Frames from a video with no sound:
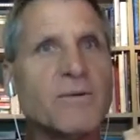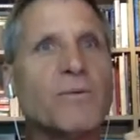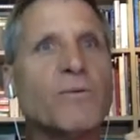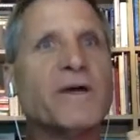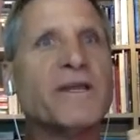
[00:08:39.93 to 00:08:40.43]

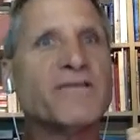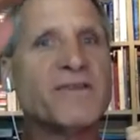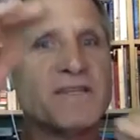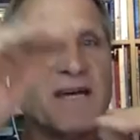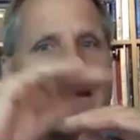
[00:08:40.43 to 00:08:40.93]
When is
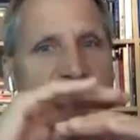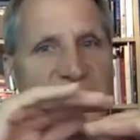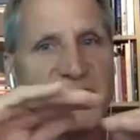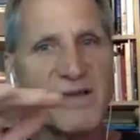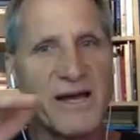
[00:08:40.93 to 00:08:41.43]
it time to
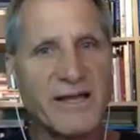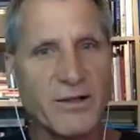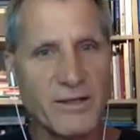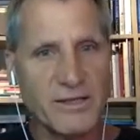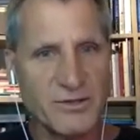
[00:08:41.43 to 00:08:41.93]

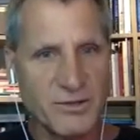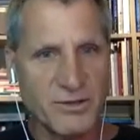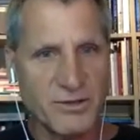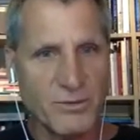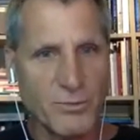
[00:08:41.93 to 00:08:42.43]
cycle
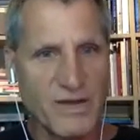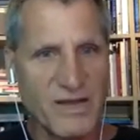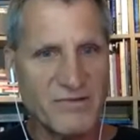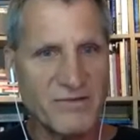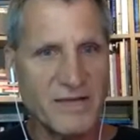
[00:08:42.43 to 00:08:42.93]
into
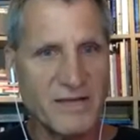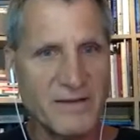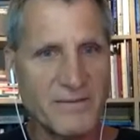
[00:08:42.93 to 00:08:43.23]
resting?